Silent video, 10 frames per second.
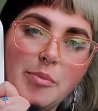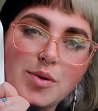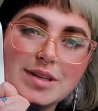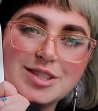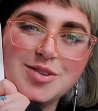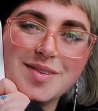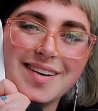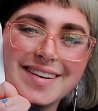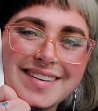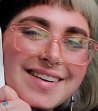poorly
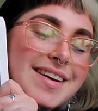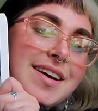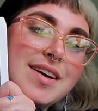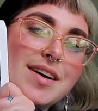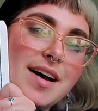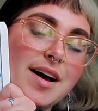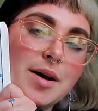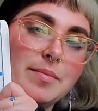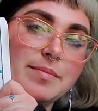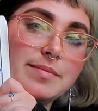drawn
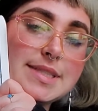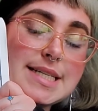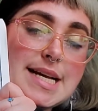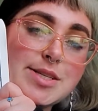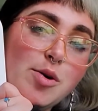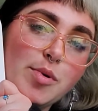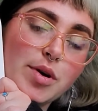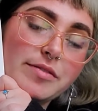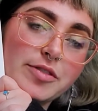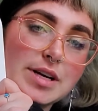tic-tac-toe
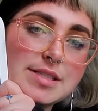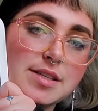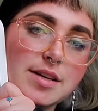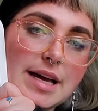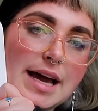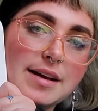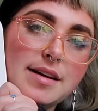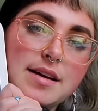board for us to look at.